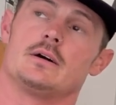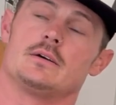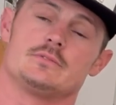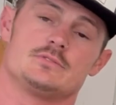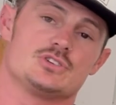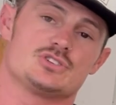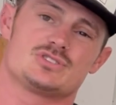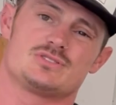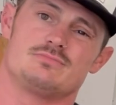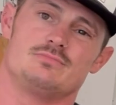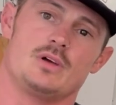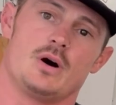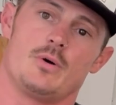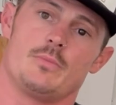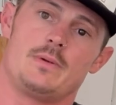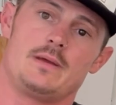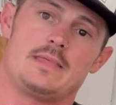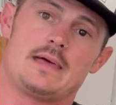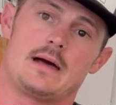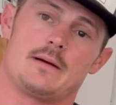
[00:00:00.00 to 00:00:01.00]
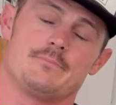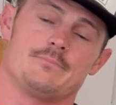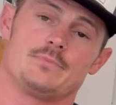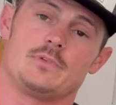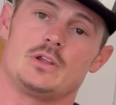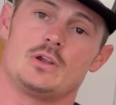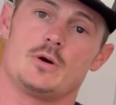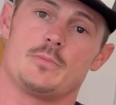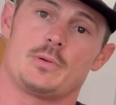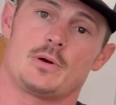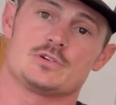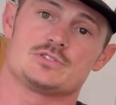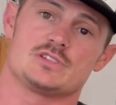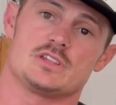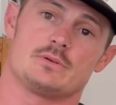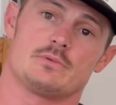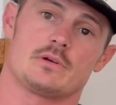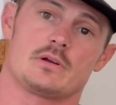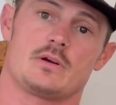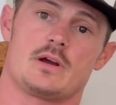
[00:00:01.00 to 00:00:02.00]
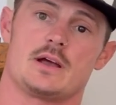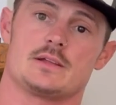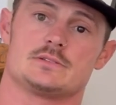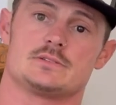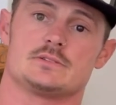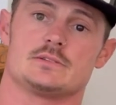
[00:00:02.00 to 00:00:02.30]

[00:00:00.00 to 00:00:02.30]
Just don't be that, you know, person that regrets